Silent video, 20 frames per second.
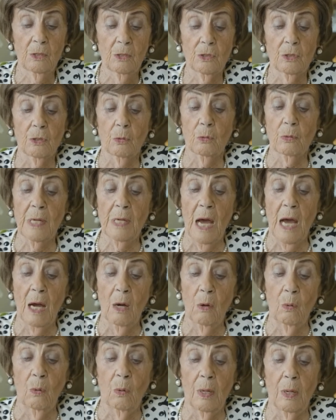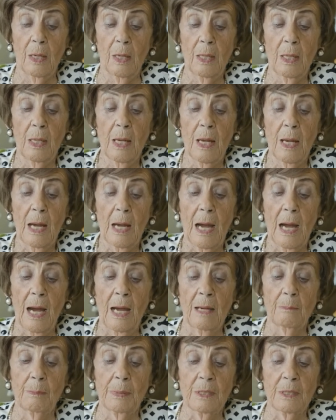So now
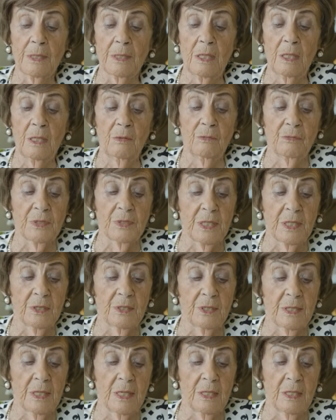I believe that